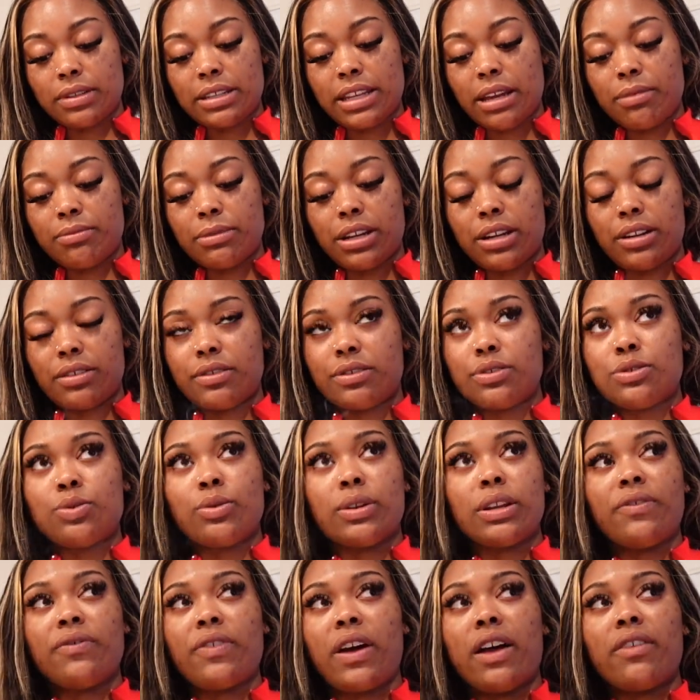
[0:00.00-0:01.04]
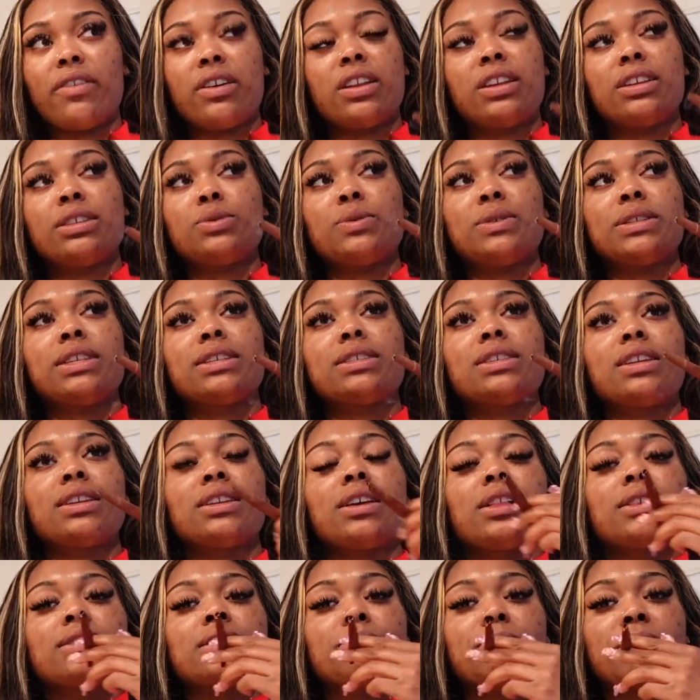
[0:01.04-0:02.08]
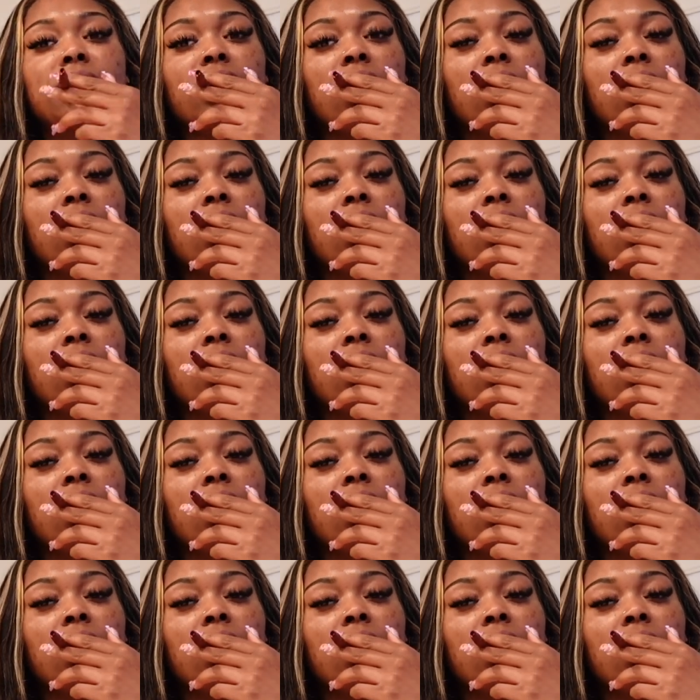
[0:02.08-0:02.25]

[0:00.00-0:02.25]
damn near twenty five hundred, twenty six hundred dollars a month.